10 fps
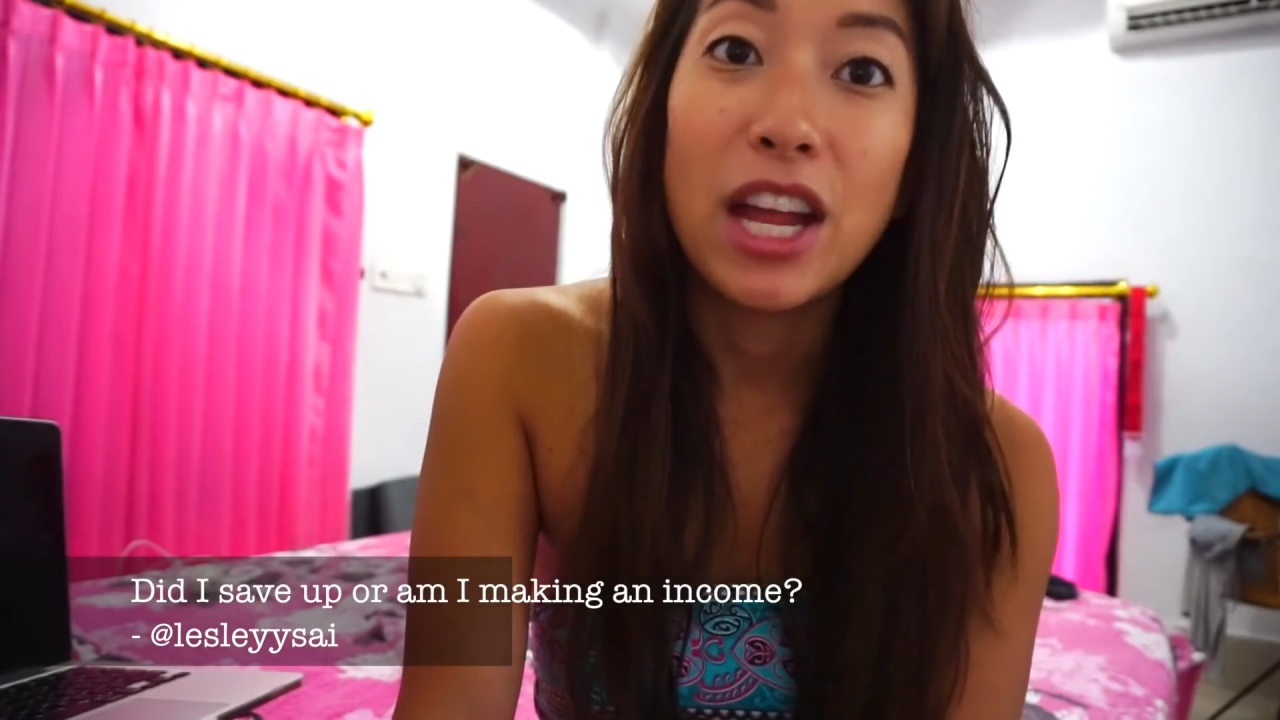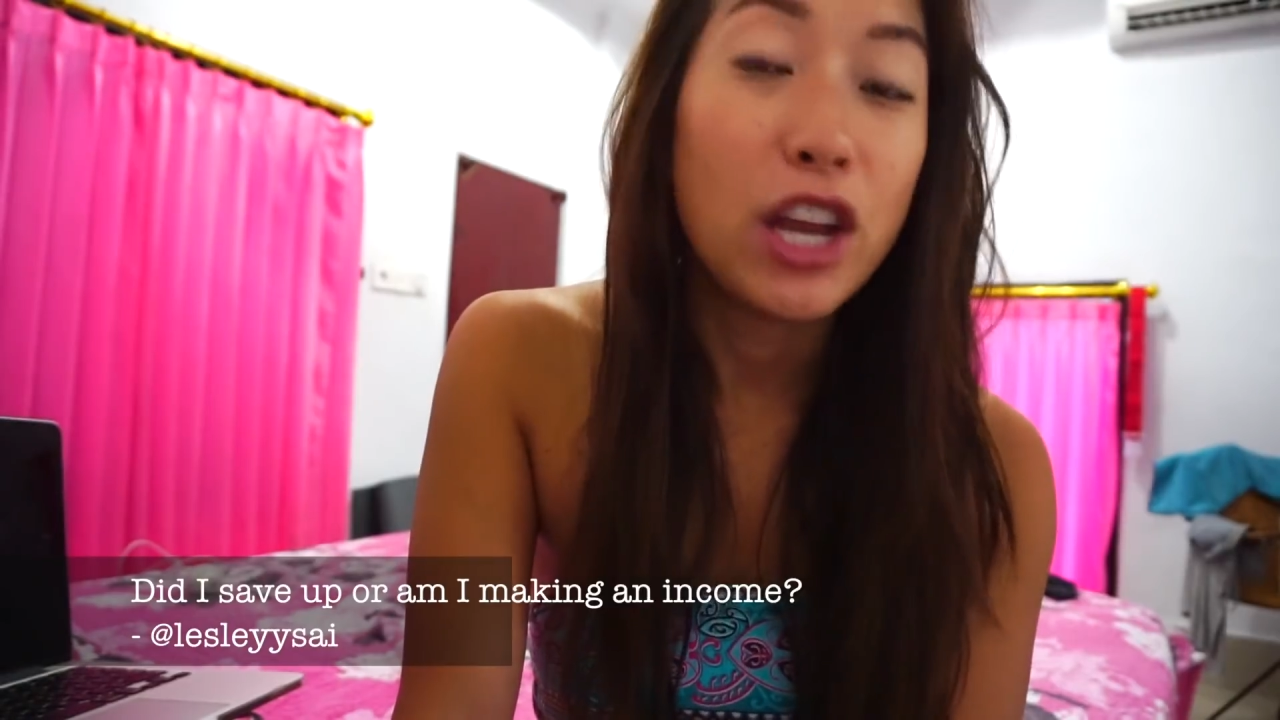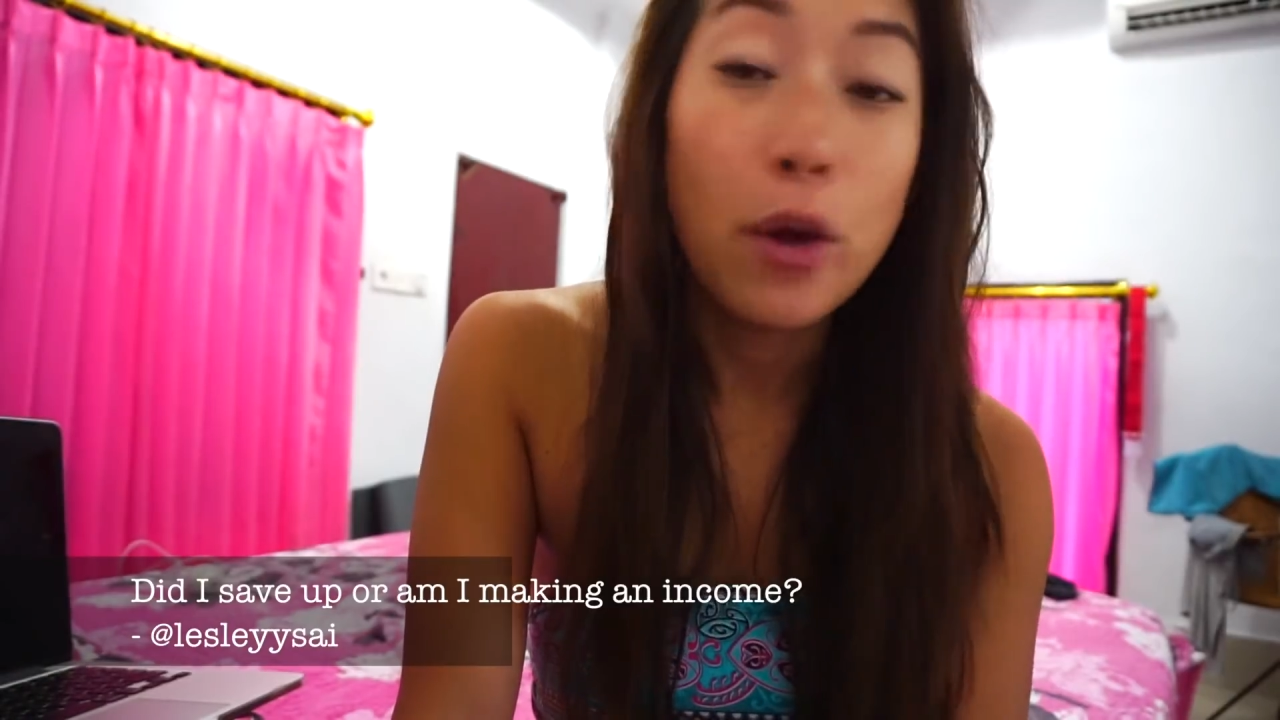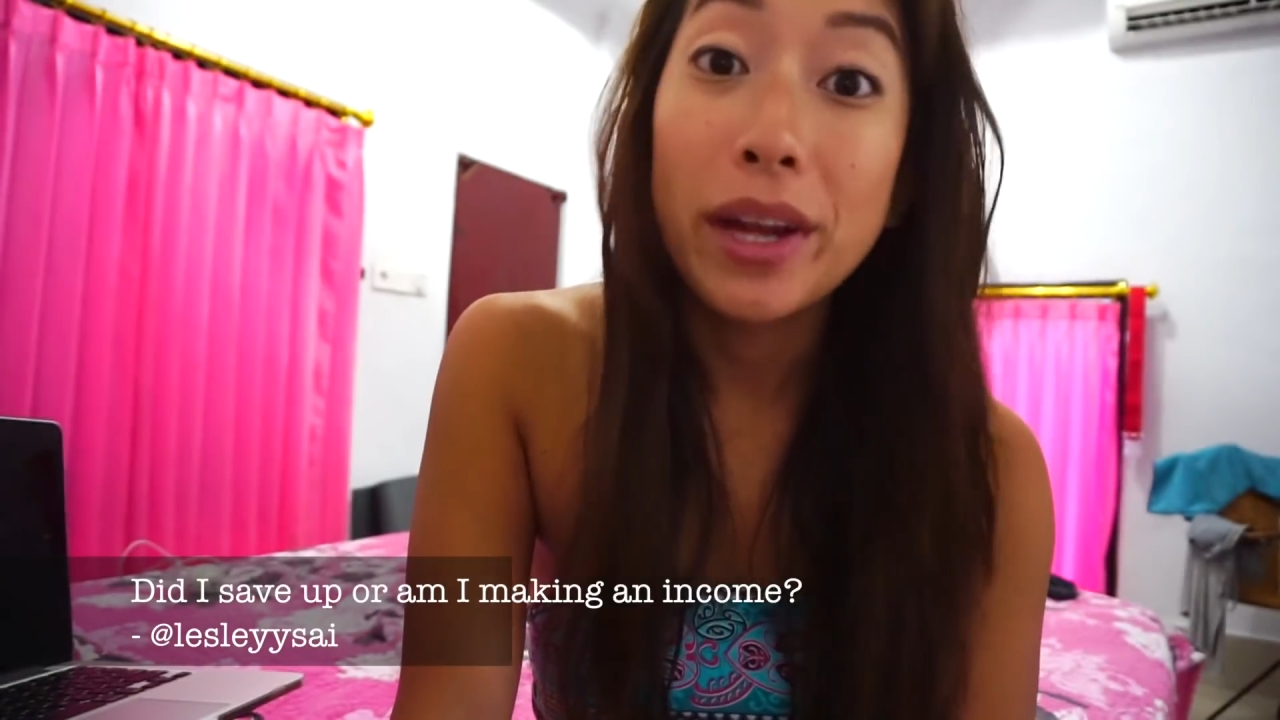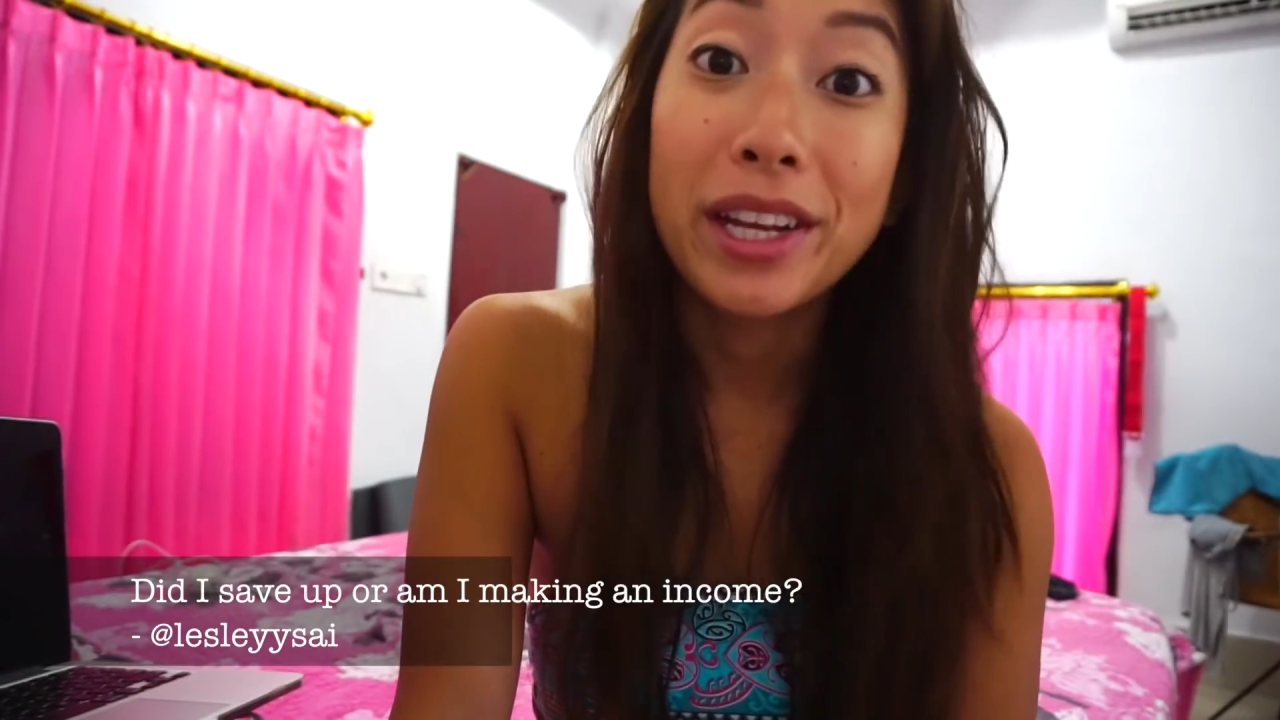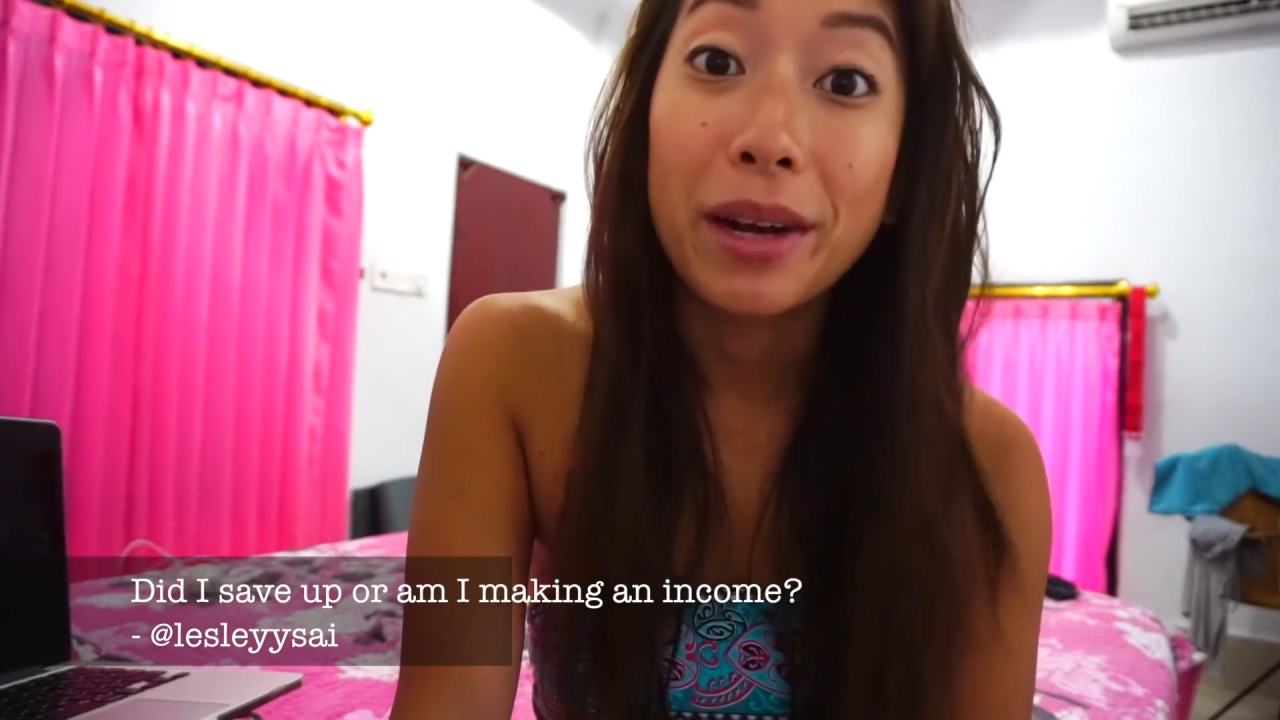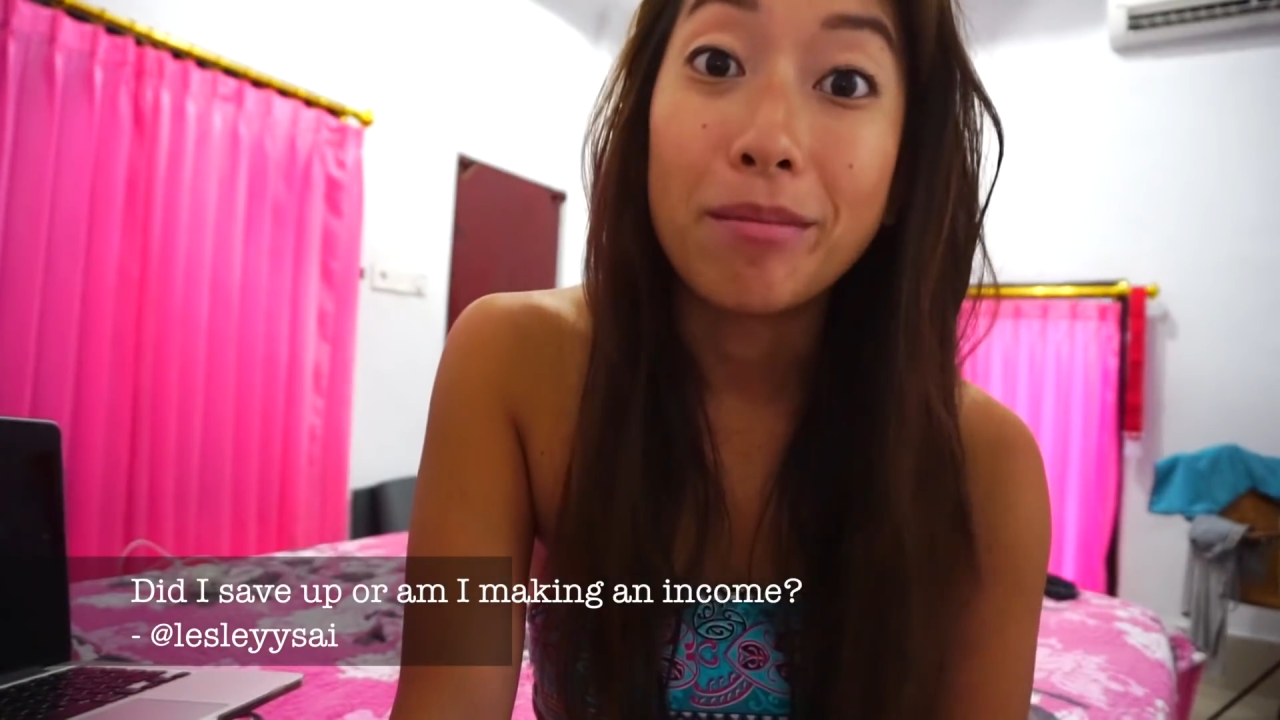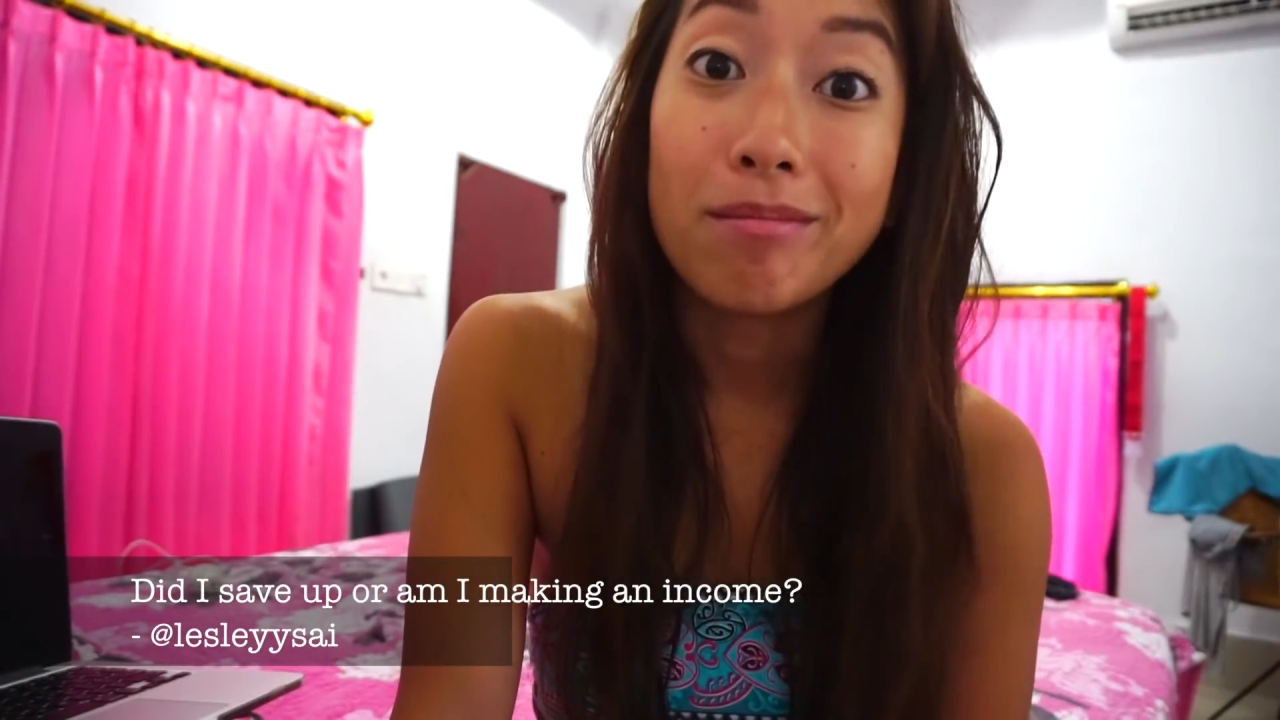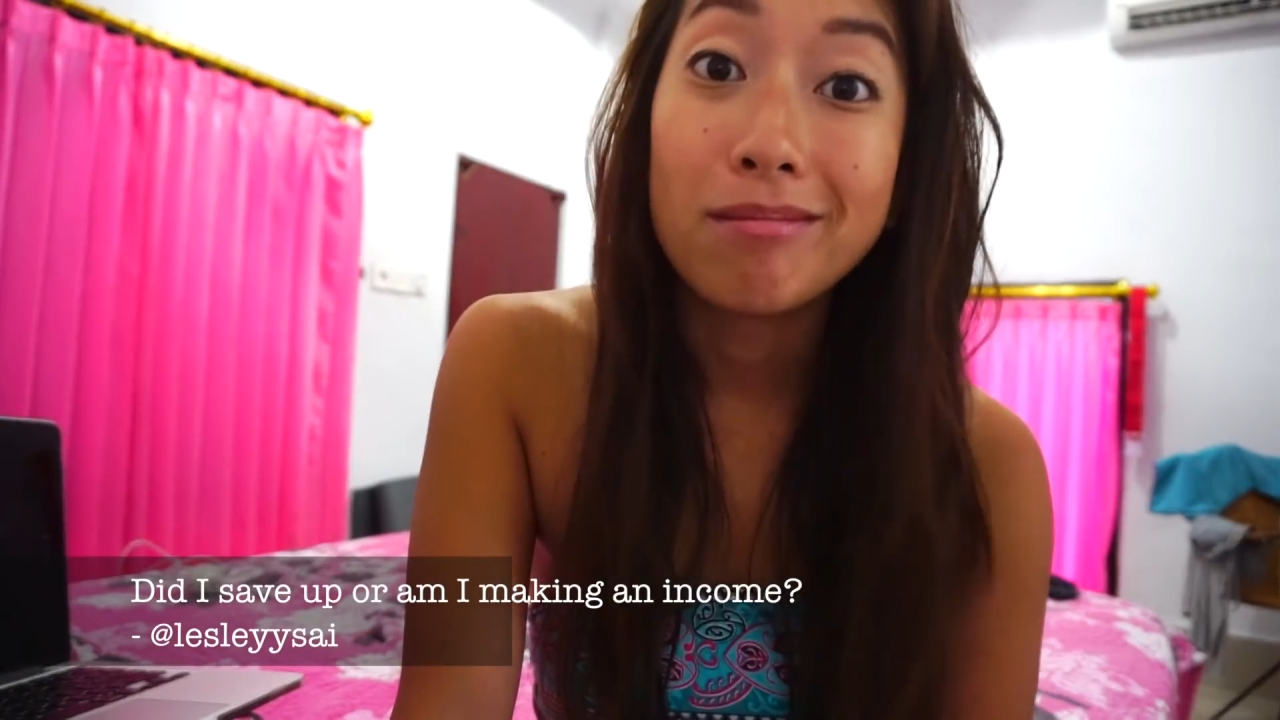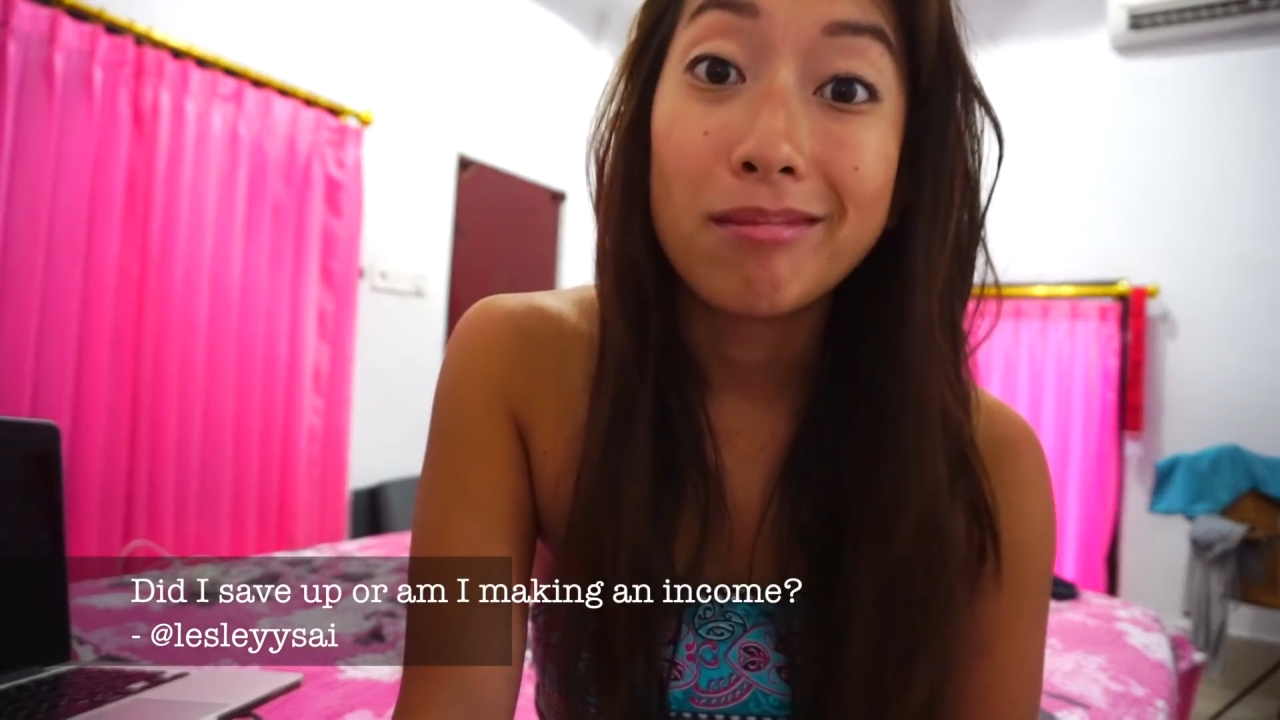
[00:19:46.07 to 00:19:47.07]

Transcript: No income.